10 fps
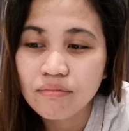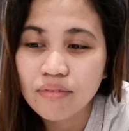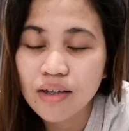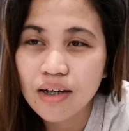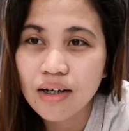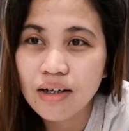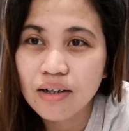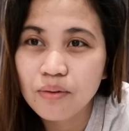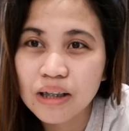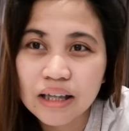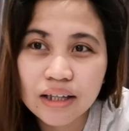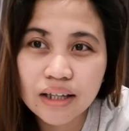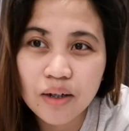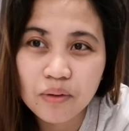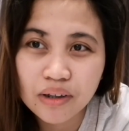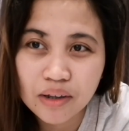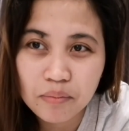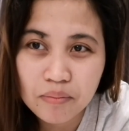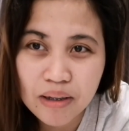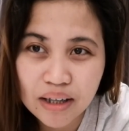na walang sawang
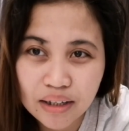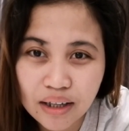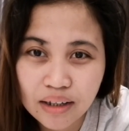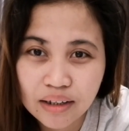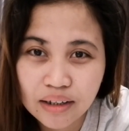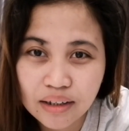nagme-message